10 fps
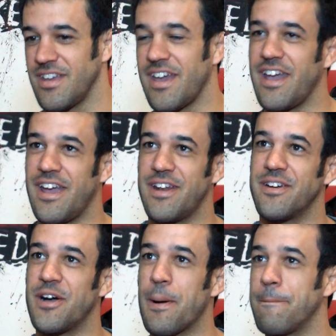and
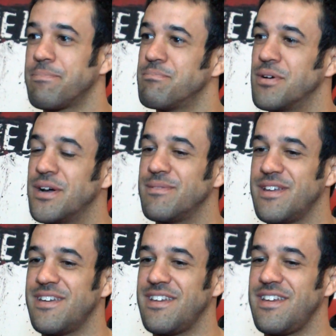but
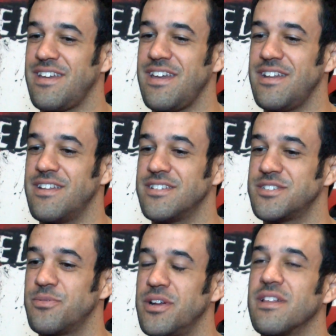he
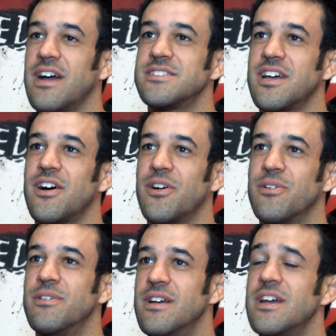doesn't realize
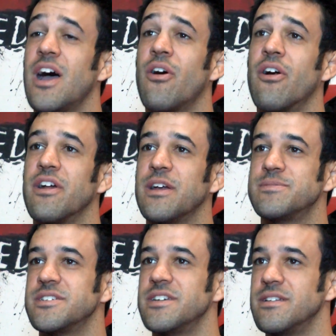how hard I am
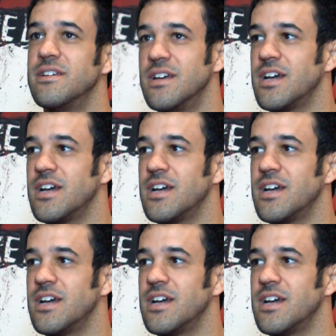to hit.